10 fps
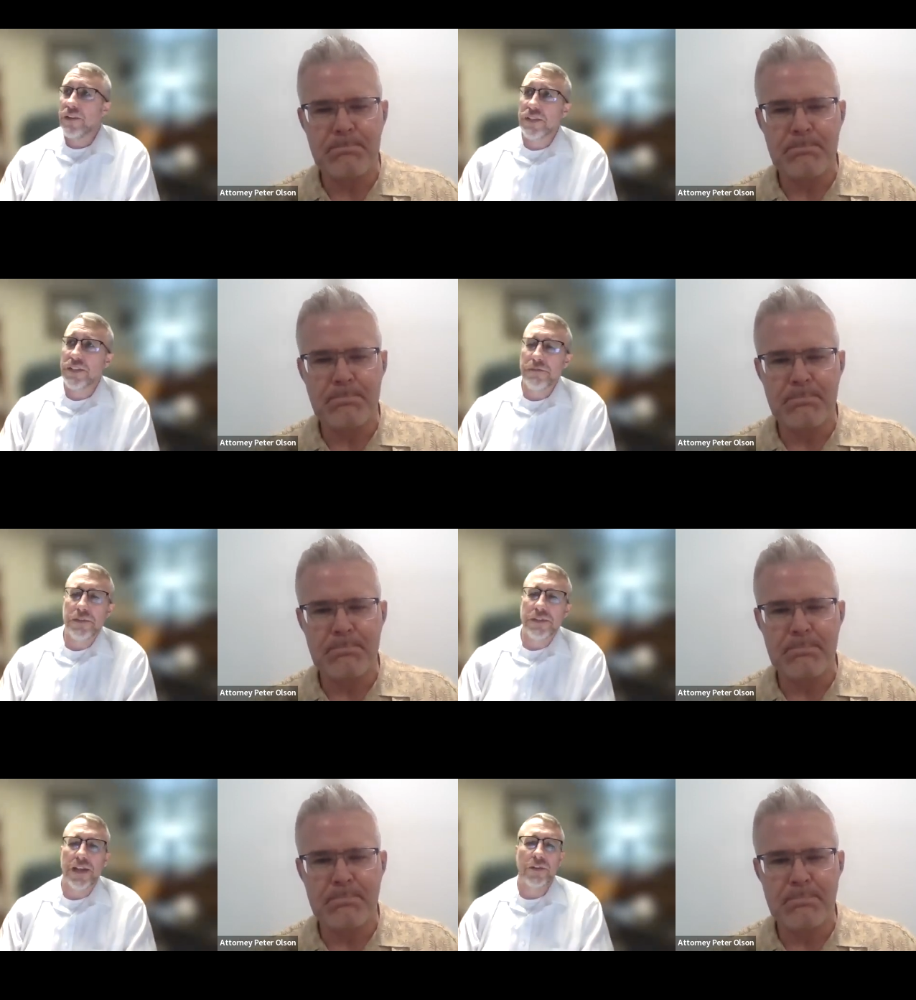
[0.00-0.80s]
Speaker 1: there's a
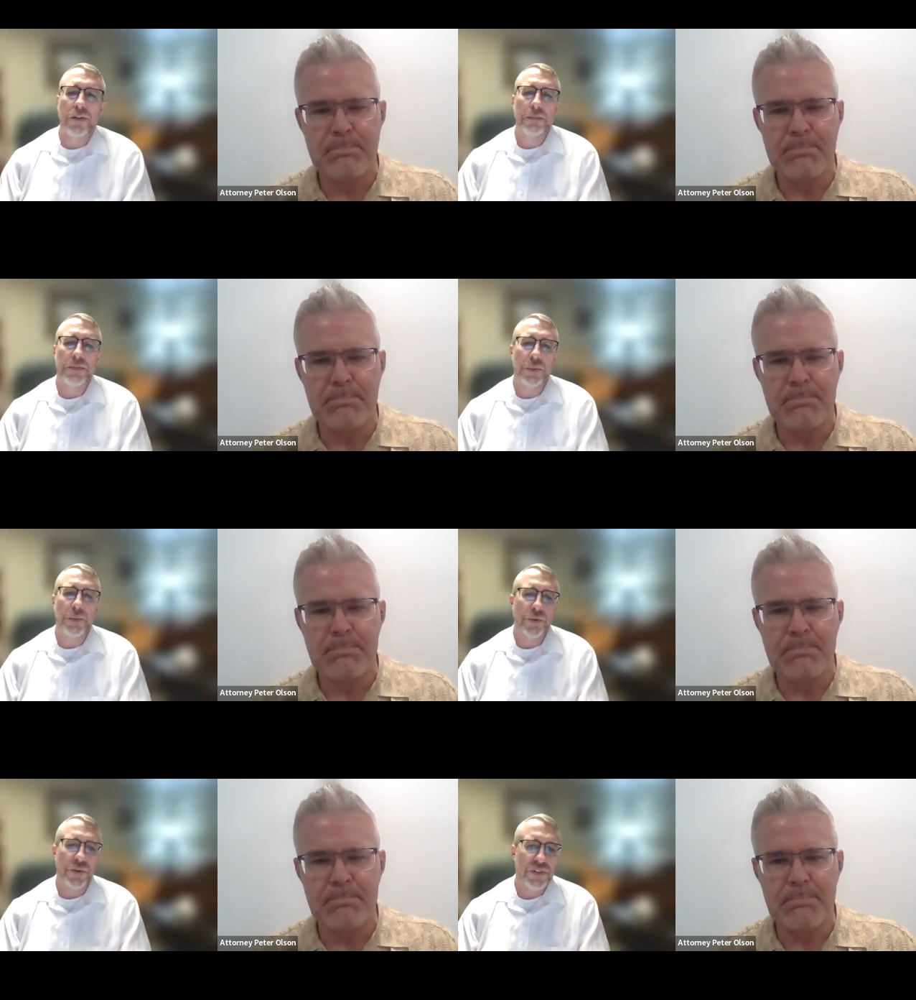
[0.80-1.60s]
difference not only between
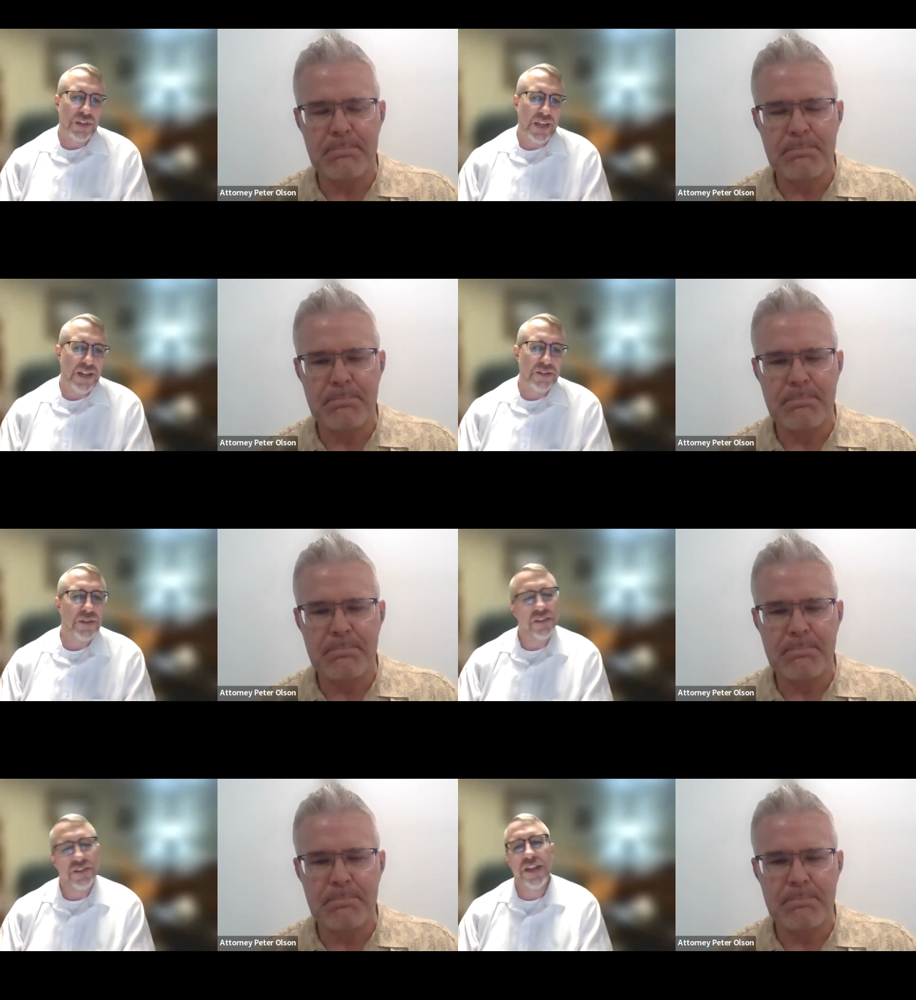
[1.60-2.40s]
Christian
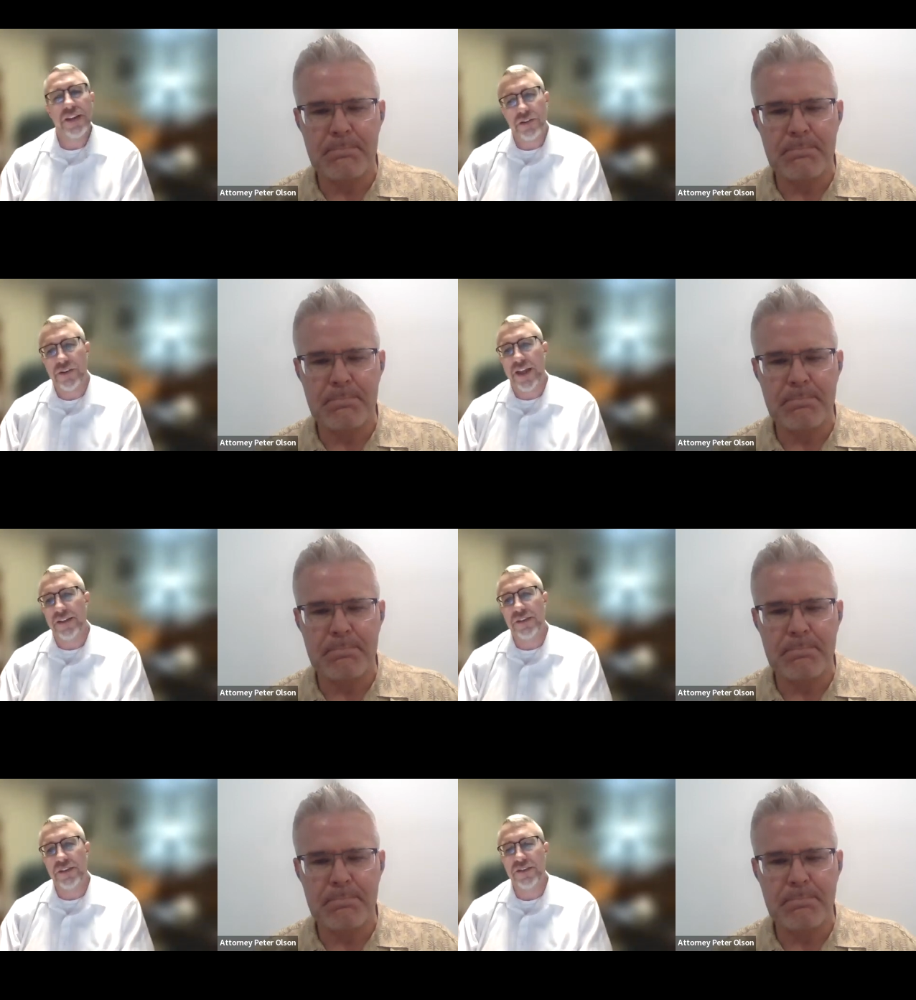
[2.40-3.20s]
counseling and secular
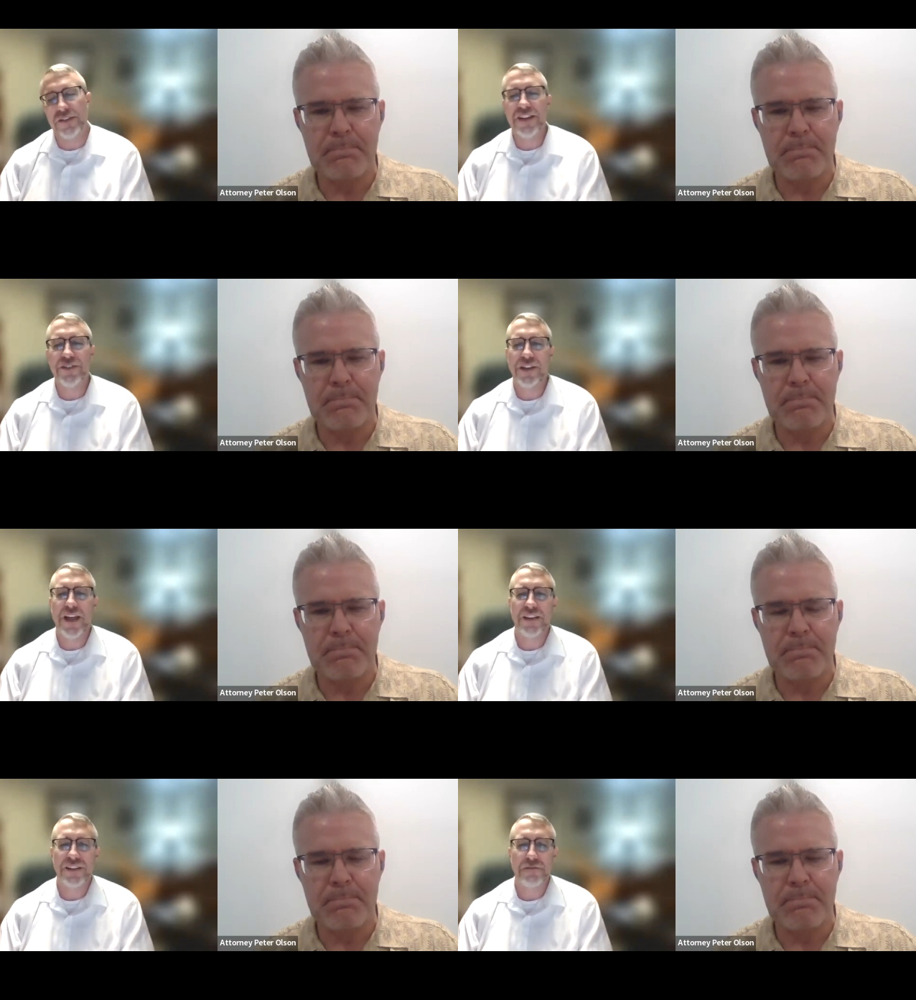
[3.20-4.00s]
counseling. There's actually a
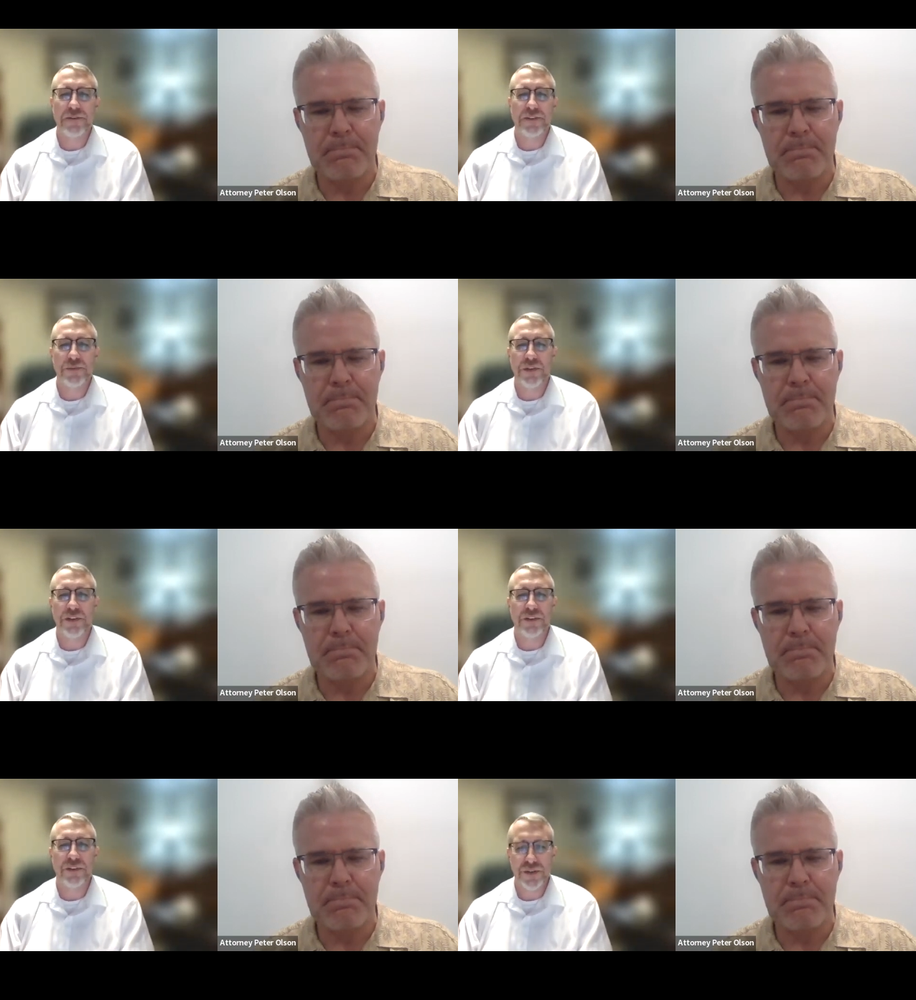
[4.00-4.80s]
lot of difference
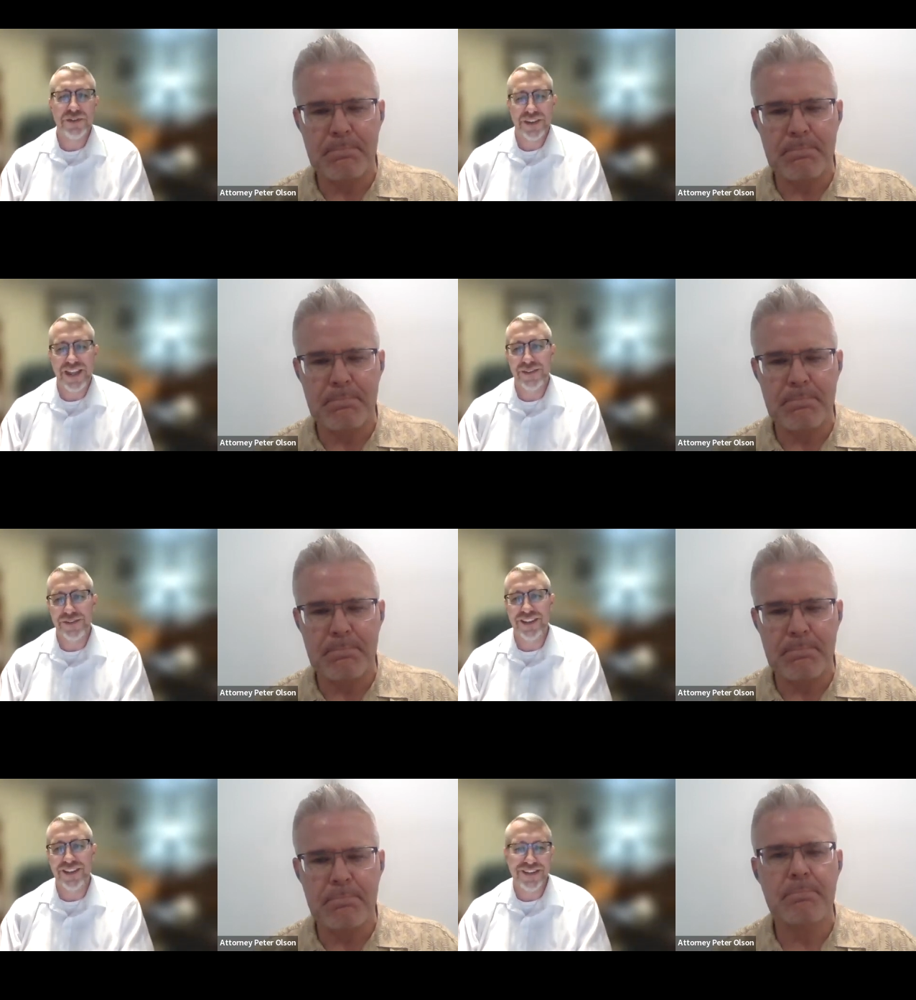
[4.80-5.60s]
within Christian
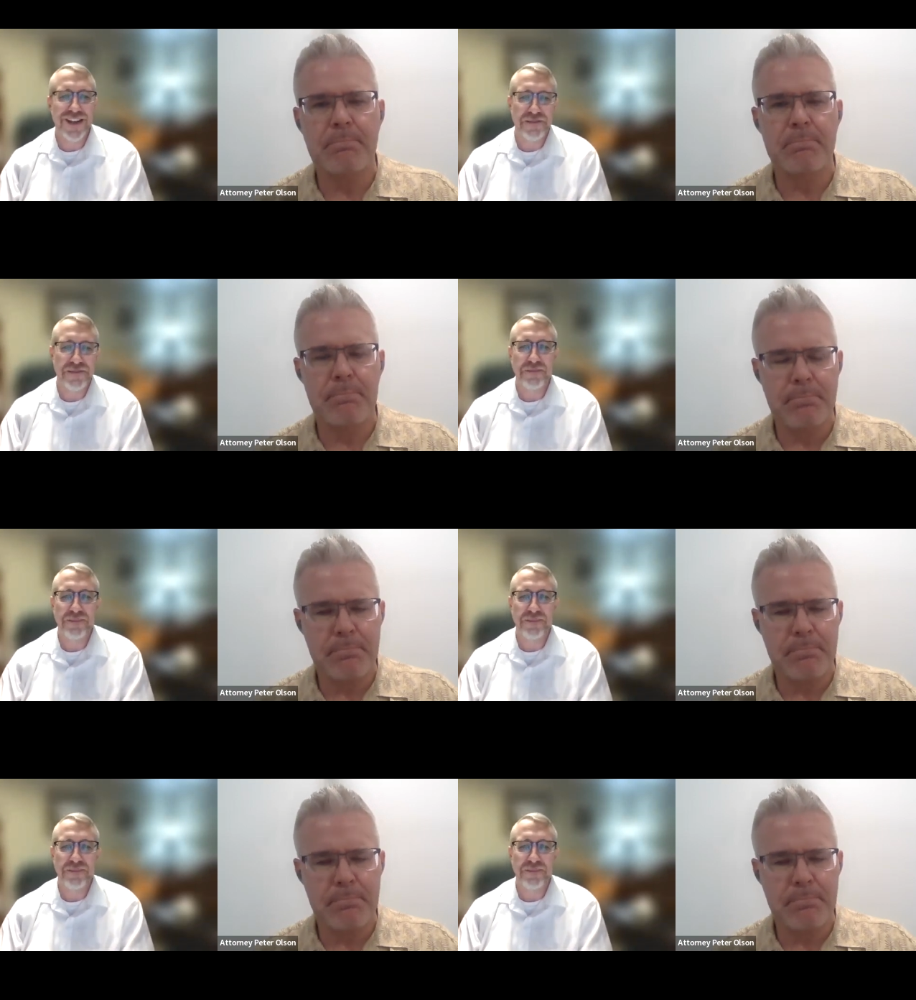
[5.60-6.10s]
counseling itself.